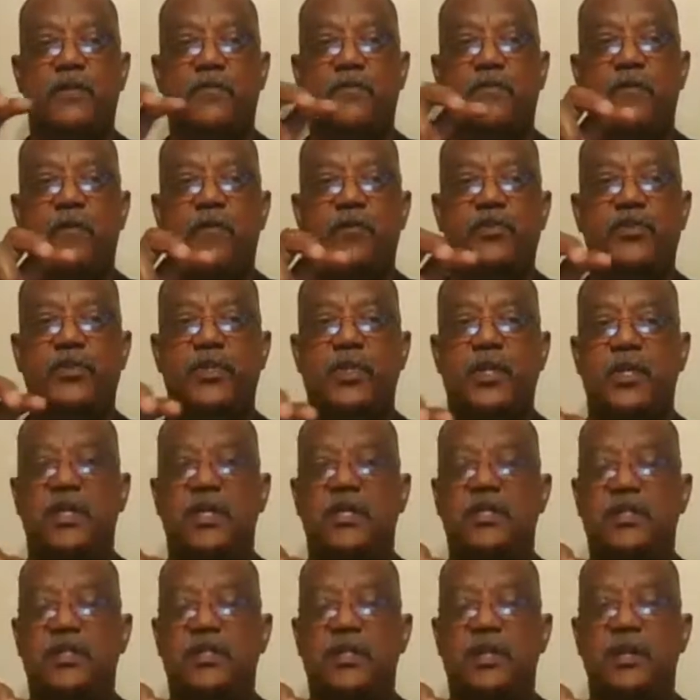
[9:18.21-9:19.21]
The first
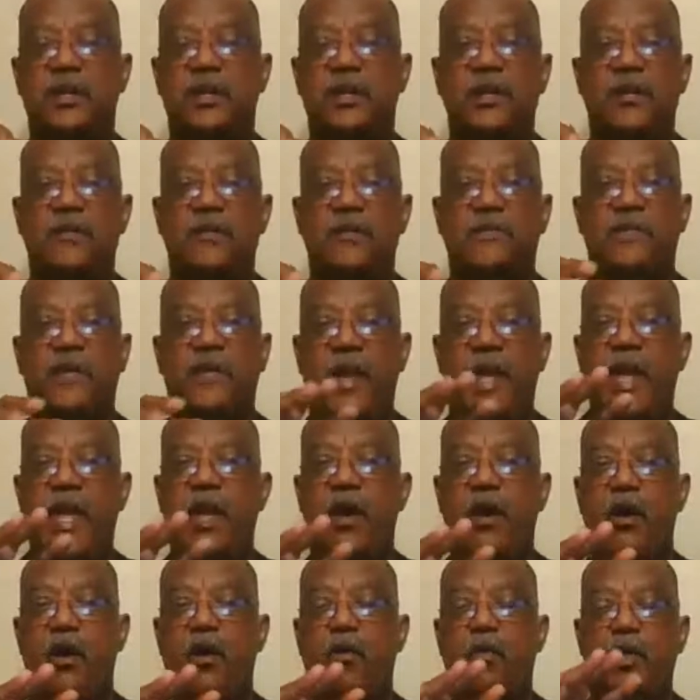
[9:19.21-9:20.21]
is
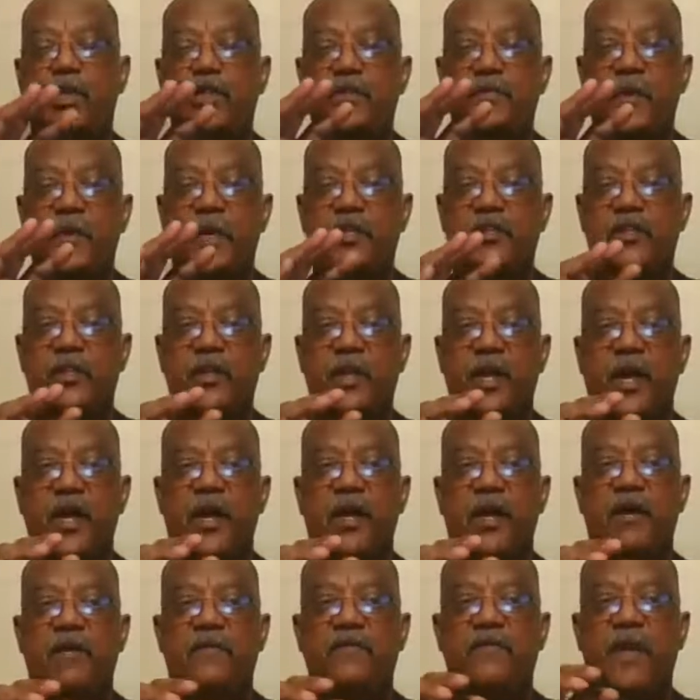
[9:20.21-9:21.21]
phileo, which means
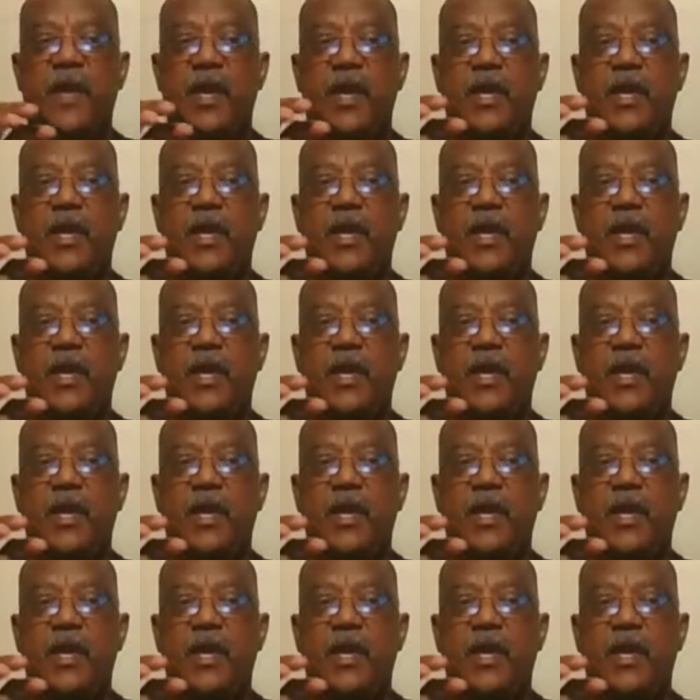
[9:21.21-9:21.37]
love,